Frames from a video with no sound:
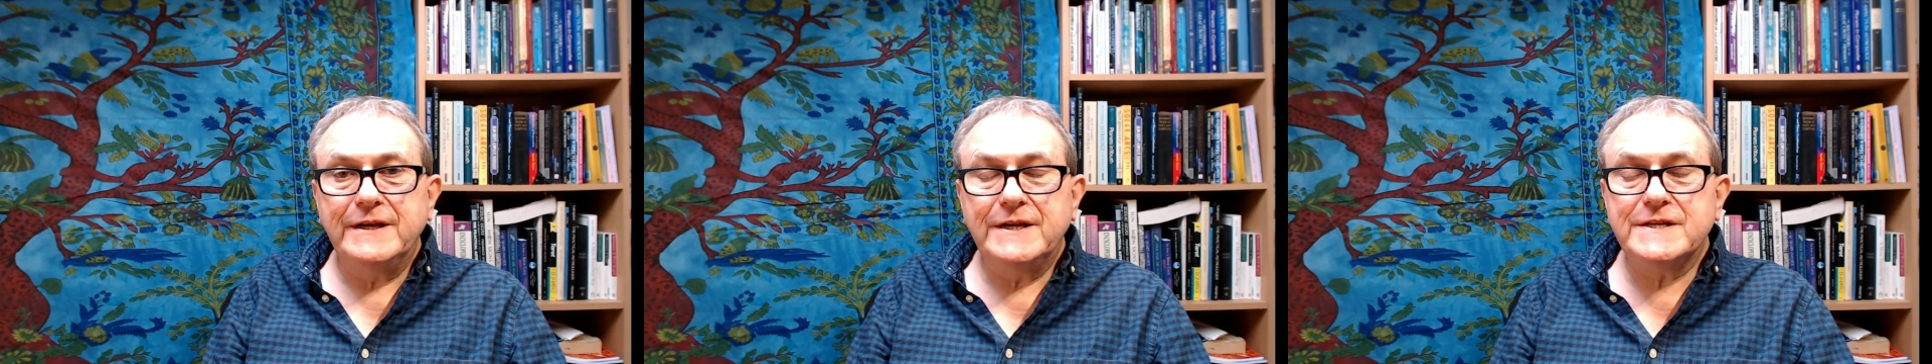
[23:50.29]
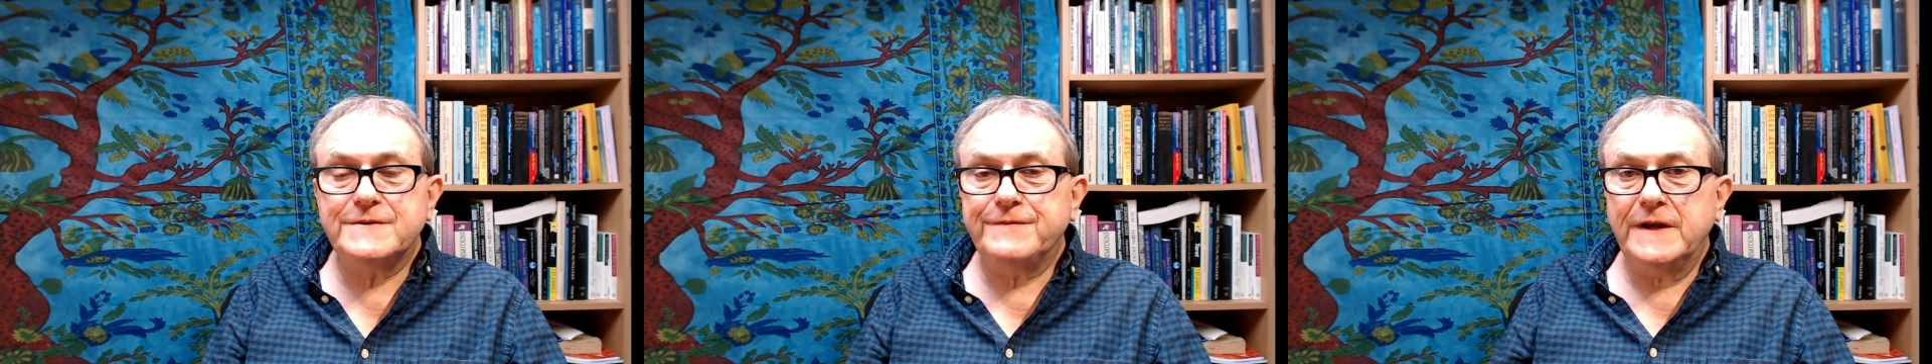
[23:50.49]

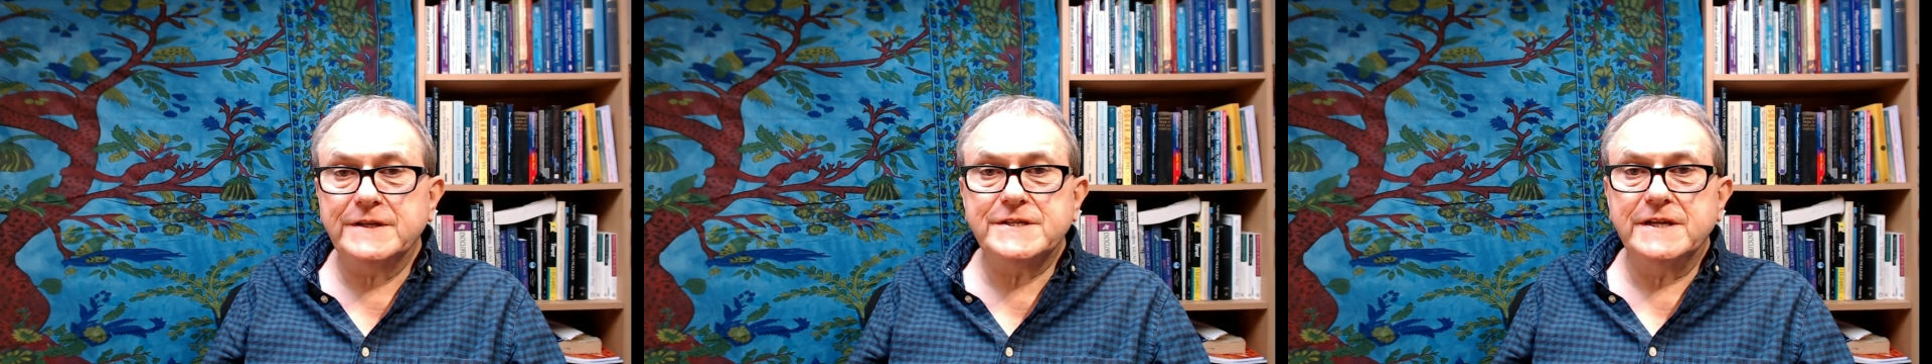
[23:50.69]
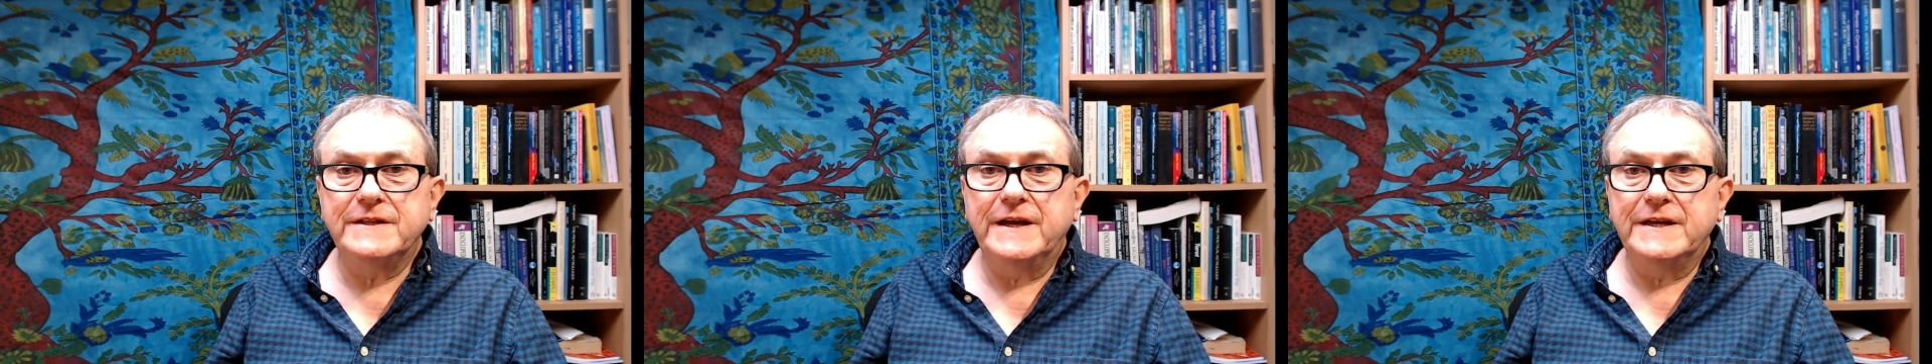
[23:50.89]
is
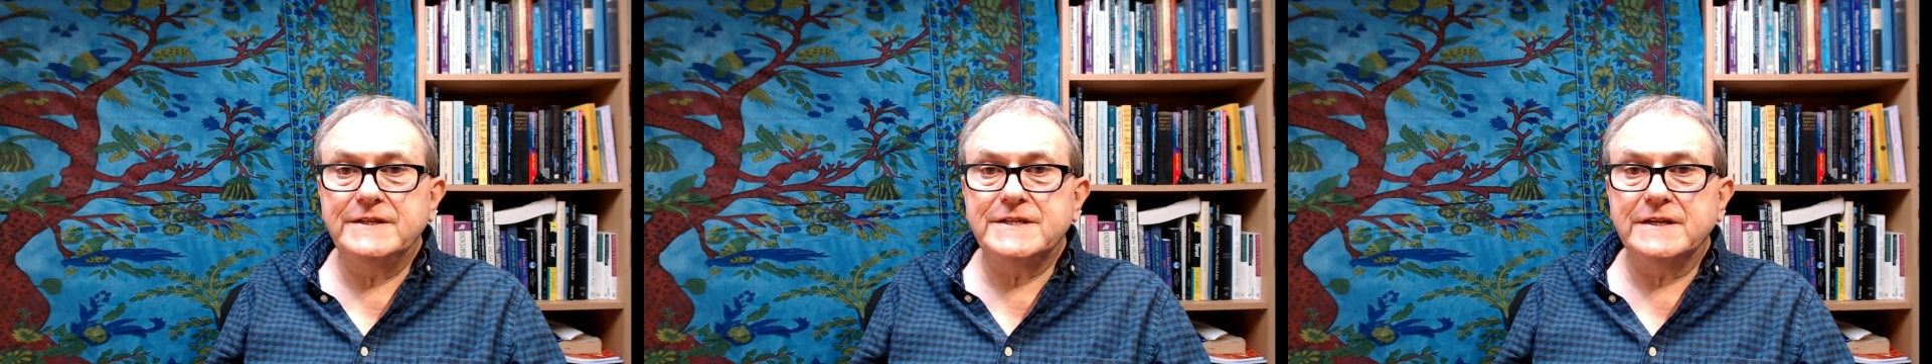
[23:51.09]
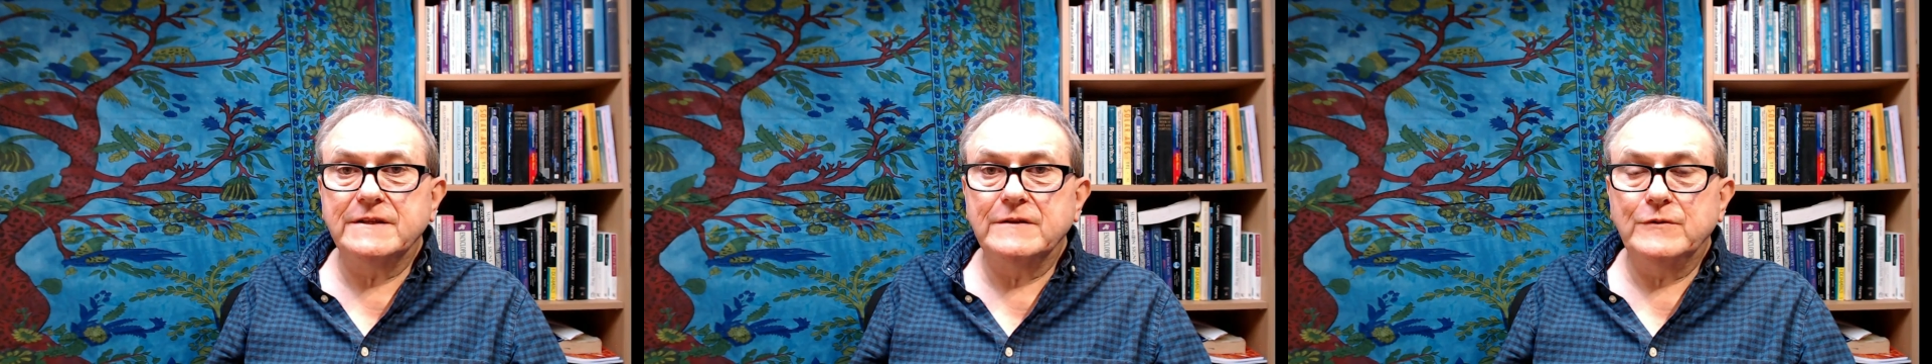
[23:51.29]

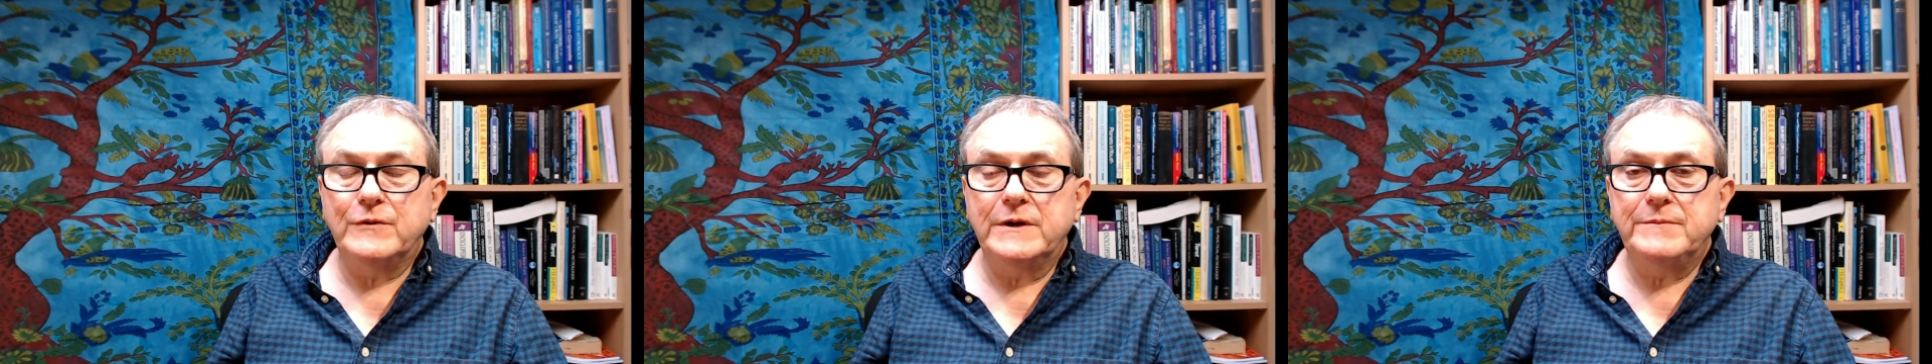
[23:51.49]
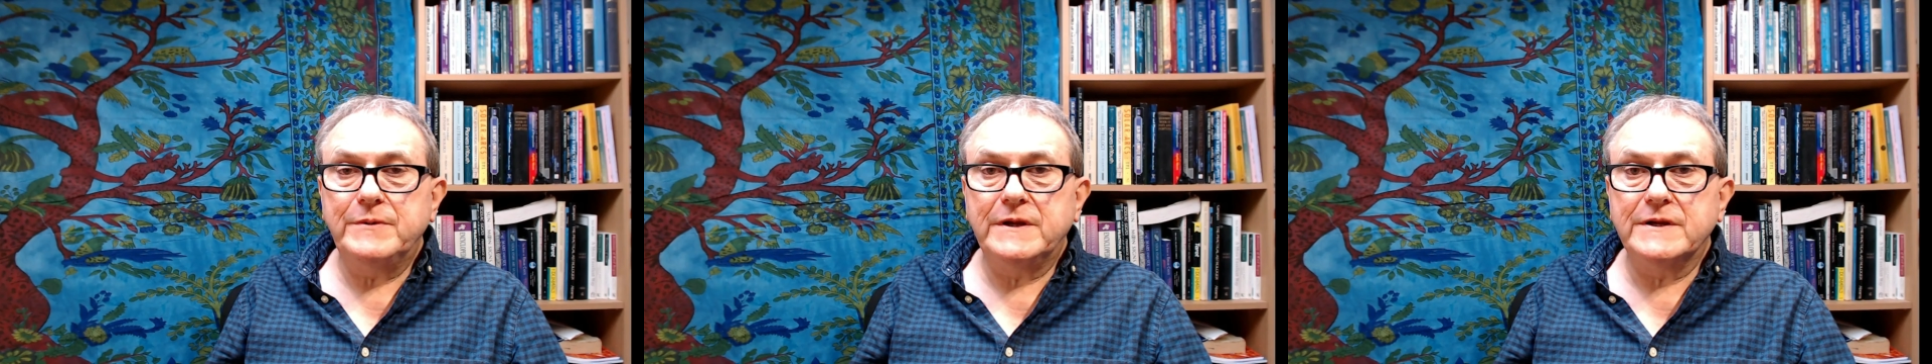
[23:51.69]
fascinating in a
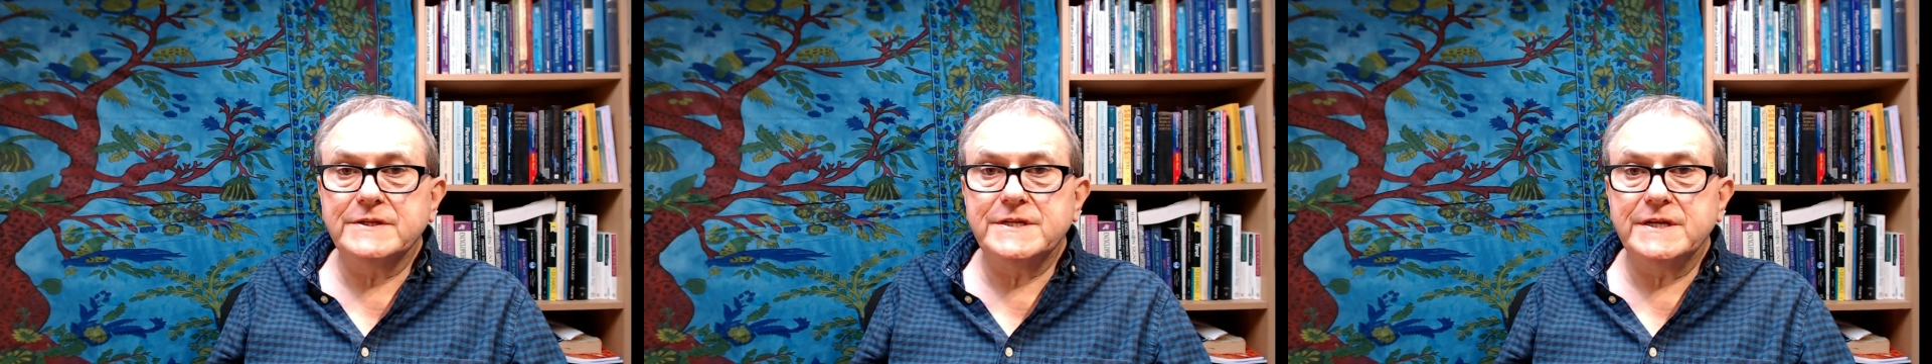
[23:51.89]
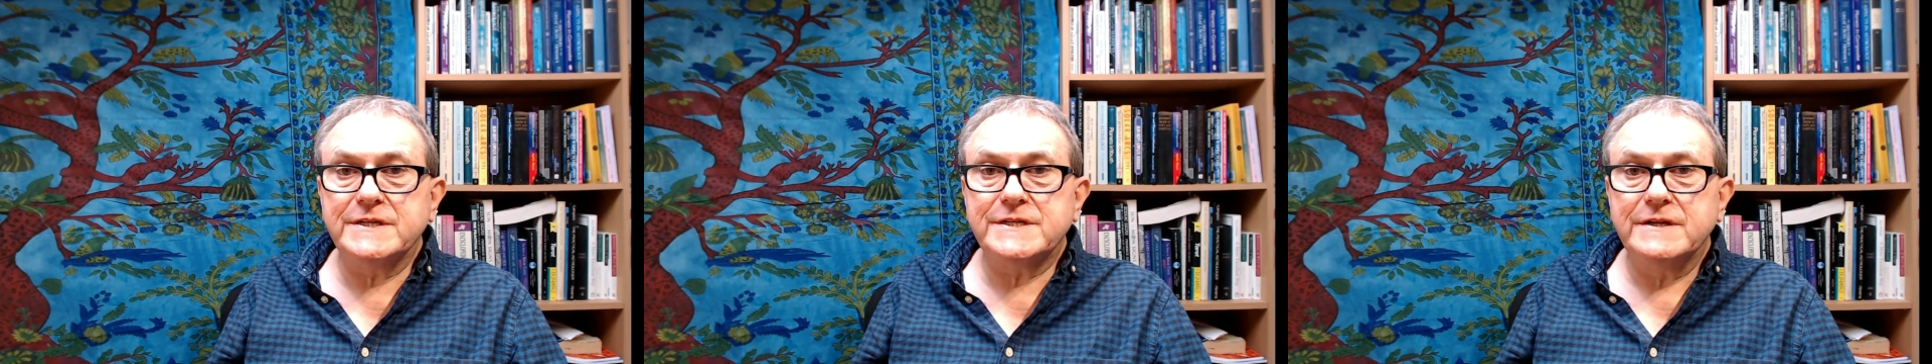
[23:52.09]
way
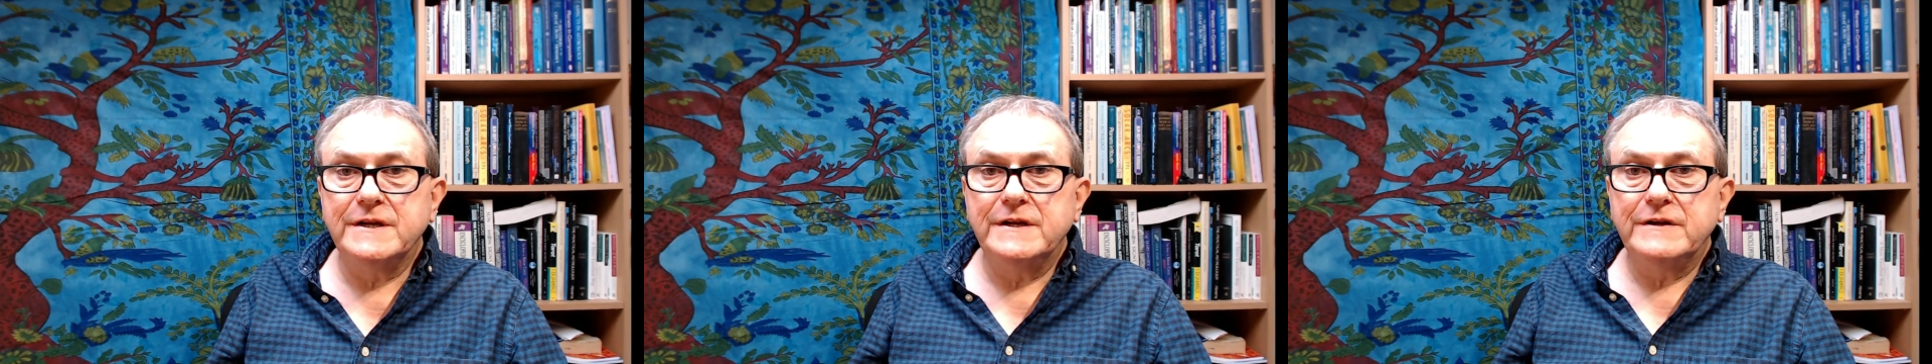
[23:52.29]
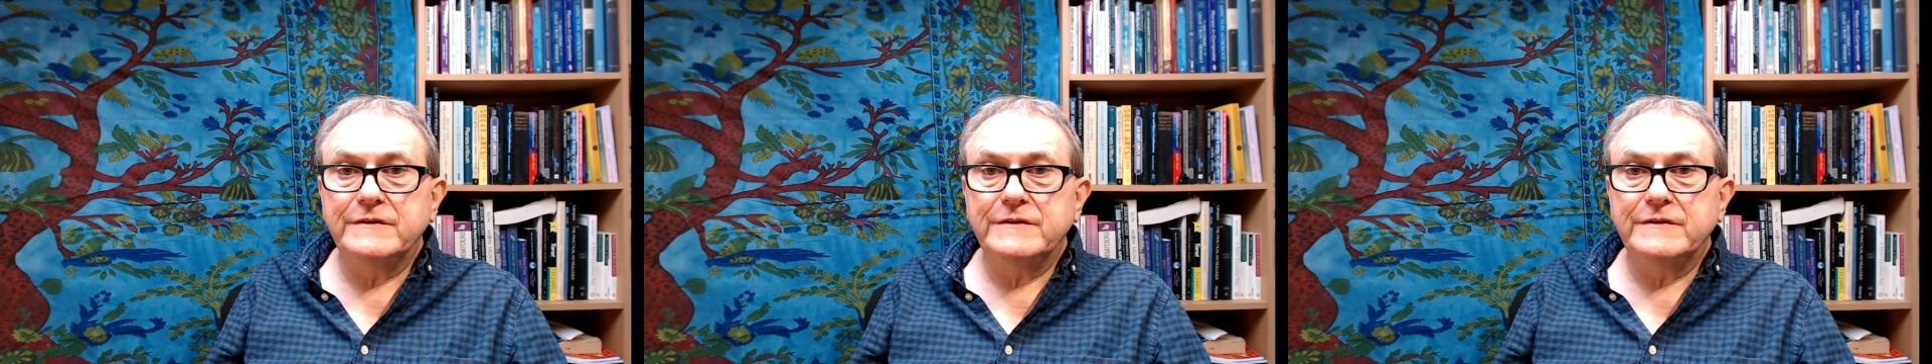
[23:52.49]
because it's